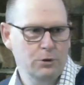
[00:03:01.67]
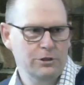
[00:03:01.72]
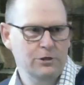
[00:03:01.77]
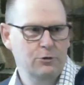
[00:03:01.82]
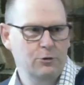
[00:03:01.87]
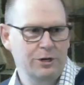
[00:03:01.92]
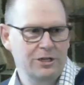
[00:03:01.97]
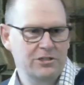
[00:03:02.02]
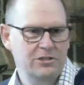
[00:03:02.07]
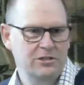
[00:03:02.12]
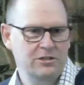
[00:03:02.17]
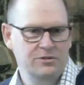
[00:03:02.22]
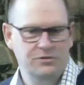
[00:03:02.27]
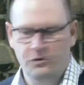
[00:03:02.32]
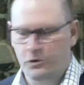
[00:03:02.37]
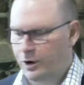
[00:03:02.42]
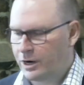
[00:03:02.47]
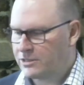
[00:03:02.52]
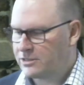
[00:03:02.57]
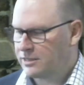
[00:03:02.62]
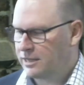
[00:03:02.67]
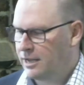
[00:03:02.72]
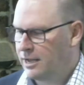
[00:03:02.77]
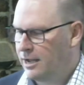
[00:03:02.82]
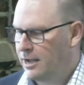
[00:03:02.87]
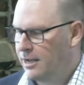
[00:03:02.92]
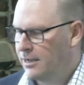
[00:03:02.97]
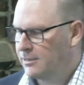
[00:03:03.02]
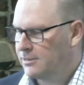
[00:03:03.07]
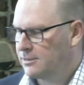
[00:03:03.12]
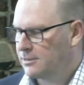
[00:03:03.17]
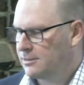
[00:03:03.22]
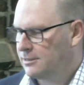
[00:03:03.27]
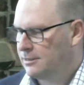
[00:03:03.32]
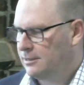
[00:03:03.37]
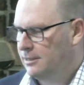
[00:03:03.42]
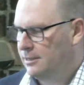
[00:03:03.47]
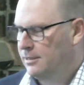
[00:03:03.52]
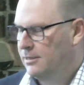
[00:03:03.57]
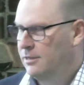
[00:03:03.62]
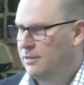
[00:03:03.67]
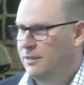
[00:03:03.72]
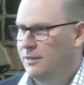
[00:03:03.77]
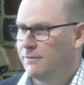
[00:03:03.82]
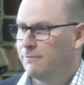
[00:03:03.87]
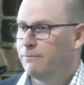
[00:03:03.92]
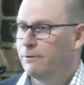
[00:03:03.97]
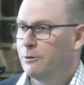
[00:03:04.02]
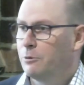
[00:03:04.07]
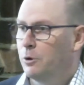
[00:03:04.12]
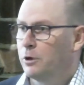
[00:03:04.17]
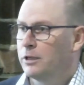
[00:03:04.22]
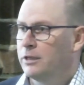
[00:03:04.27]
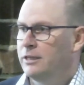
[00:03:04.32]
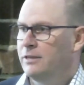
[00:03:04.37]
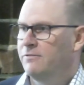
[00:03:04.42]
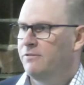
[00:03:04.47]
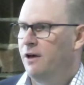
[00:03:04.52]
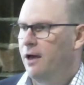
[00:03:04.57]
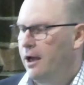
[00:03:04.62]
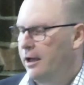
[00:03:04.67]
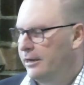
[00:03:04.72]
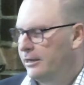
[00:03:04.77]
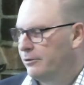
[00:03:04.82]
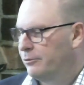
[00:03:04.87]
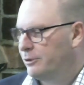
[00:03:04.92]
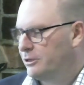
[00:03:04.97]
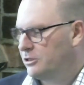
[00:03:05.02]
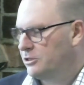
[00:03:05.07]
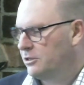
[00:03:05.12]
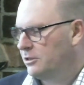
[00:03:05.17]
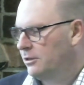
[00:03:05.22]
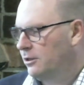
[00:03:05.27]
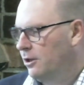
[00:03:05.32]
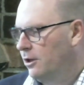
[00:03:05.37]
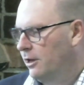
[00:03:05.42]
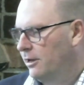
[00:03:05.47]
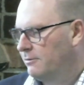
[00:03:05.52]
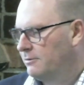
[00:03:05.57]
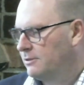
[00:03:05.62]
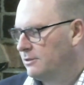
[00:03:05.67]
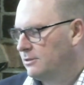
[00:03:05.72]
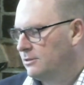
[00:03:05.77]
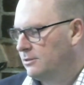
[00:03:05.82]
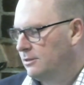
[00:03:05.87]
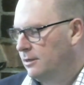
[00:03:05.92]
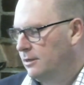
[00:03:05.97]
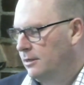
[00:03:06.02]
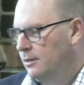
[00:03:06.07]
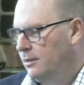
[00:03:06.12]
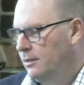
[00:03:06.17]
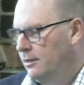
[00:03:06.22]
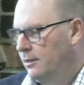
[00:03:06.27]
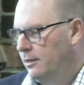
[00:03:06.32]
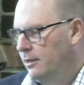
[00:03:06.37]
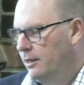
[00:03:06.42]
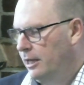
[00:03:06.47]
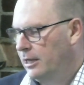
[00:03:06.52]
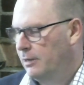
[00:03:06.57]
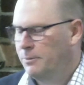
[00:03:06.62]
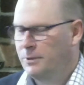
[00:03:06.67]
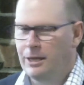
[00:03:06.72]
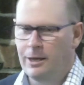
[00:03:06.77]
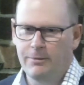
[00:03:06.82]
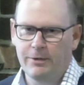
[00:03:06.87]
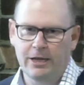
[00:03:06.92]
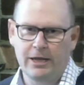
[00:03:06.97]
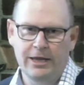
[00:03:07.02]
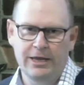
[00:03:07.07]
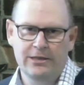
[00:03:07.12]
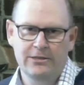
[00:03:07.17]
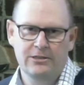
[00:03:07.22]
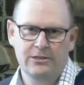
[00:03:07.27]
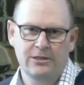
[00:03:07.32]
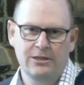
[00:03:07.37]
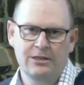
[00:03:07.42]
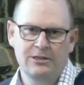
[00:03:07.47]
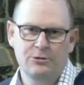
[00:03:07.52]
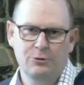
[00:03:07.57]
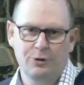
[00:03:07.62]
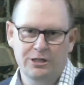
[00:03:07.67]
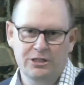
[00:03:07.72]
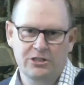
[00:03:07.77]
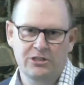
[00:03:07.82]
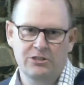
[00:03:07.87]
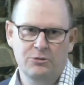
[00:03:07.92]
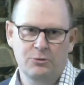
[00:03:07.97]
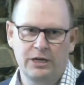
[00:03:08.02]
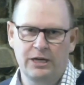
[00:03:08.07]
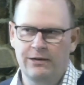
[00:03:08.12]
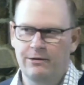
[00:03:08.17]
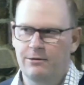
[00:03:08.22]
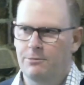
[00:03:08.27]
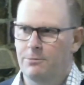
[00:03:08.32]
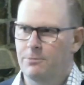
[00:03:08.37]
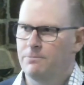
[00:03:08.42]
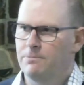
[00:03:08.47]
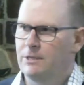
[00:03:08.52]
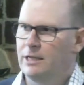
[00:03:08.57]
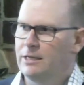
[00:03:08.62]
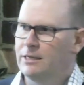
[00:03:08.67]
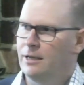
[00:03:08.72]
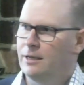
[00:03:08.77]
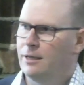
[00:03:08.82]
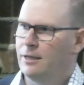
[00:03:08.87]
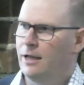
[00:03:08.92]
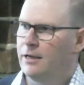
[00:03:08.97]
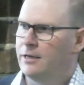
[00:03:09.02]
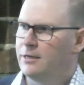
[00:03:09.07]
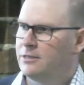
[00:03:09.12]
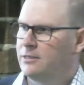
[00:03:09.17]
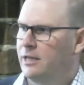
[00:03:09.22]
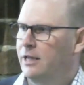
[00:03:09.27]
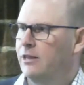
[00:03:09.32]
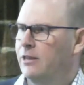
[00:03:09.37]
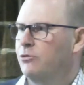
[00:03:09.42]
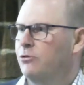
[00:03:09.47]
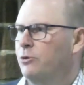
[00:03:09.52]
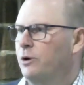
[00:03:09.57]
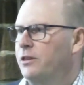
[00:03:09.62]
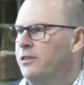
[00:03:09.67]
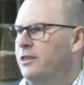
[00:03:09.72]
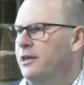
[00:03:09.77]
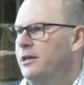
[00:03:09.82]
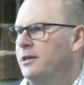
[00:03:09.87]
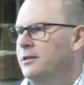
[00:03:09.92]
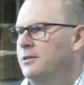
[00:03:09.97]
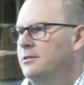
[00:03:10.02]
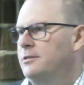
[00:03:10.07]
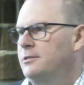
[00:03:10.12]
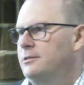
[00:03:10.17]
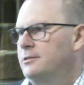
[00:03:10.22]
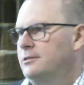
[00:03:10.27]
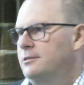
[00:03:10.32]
questions for us to ask if we want to live hearty Christian lives. And to be able to answer these questions, we need to understand three things.